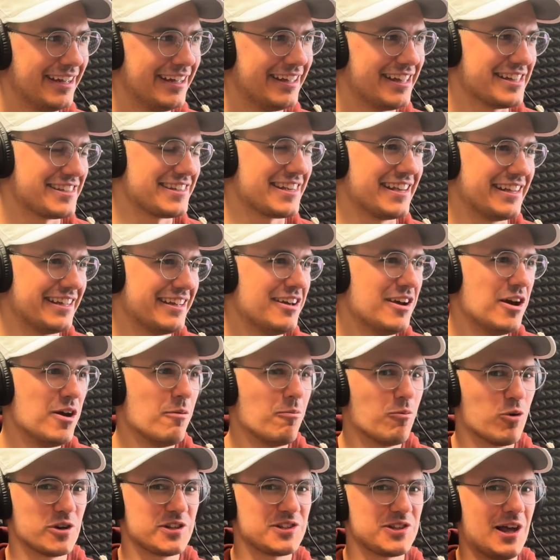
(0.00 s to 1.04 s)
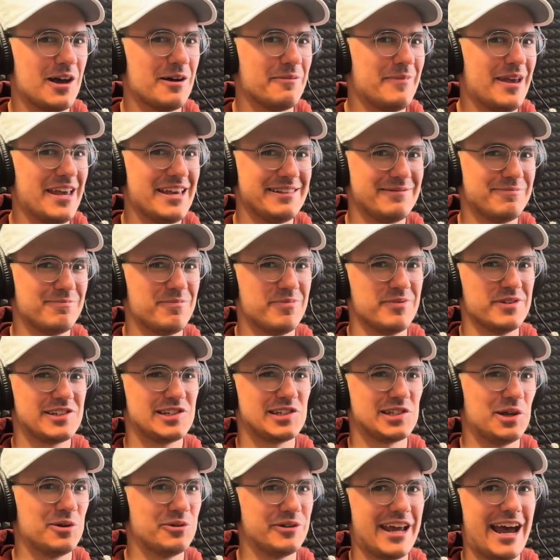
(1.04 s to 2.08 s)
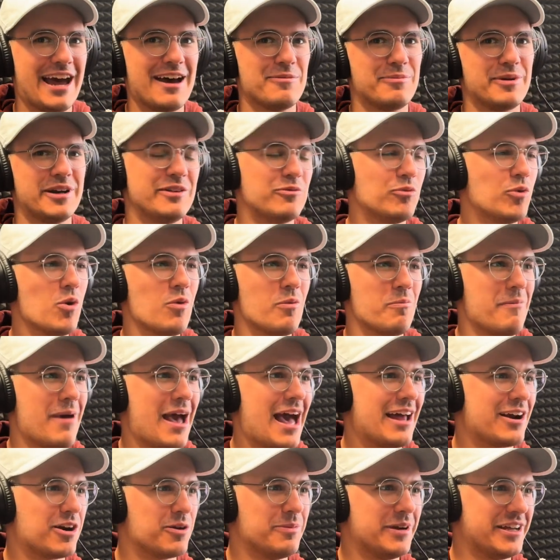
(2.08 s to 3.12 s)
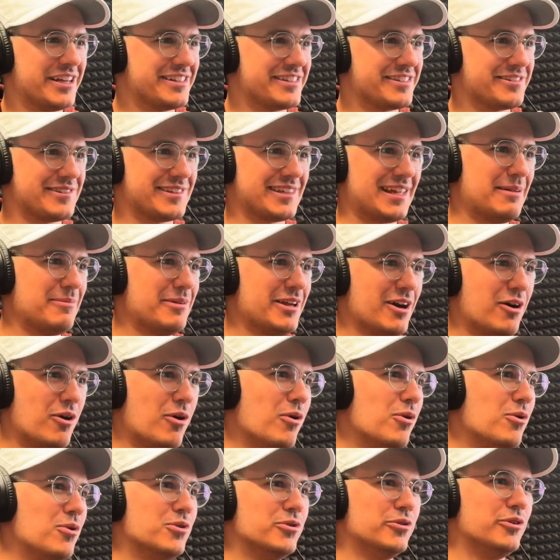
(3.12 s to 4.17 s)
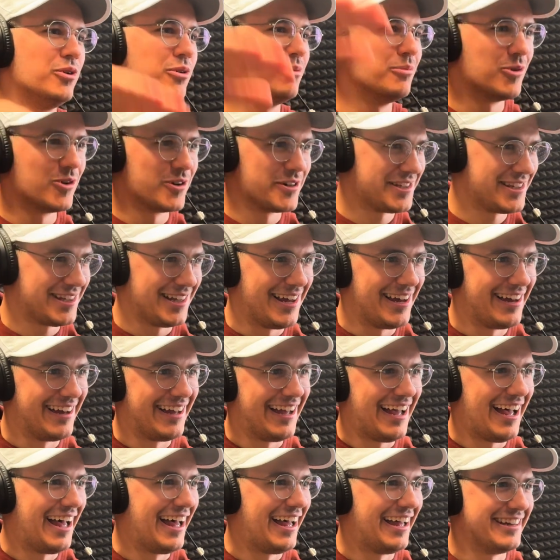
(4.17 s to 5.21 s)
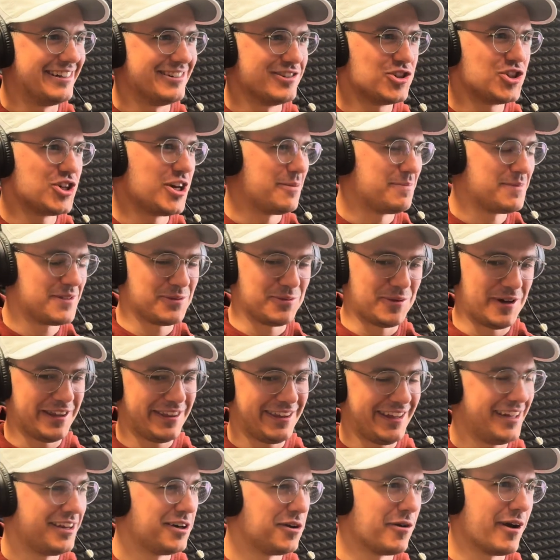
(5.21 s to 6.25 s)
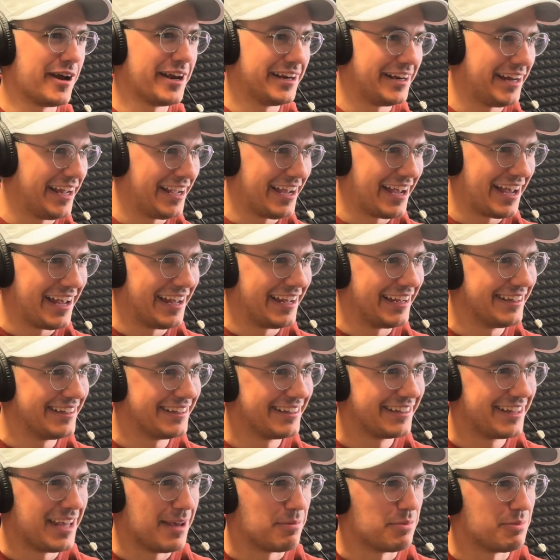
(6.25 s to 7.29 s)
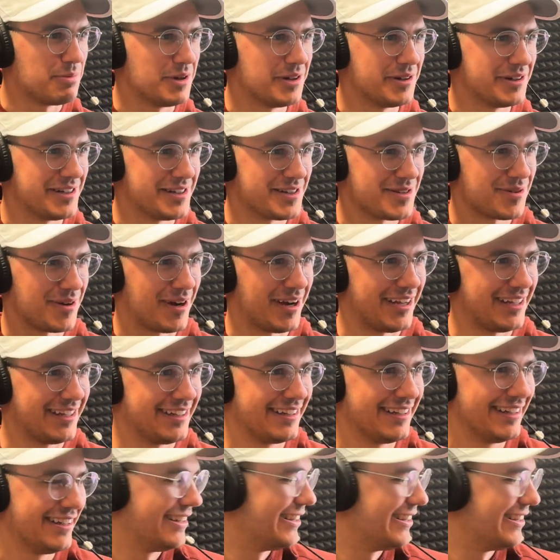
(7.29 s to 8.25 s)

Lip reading: it's like Moore's law may slow down, but it won't matter because there's going to be a whole new Moore's law on chips with integrated AI capabilities, right?